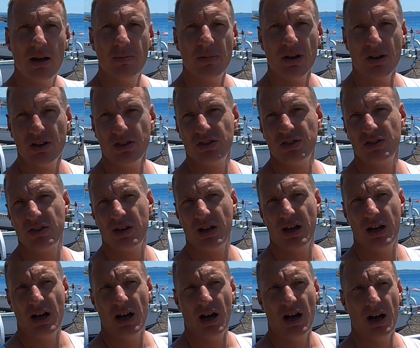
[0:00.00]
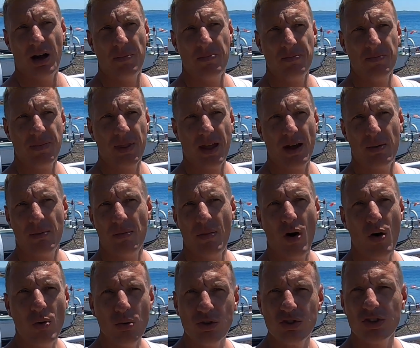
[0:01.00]
because
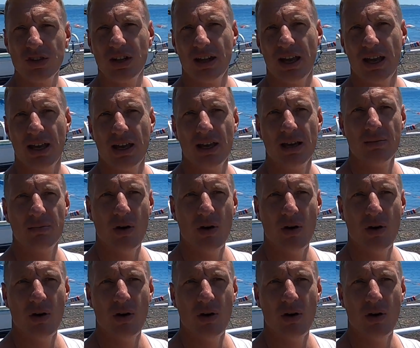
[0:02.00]
mostly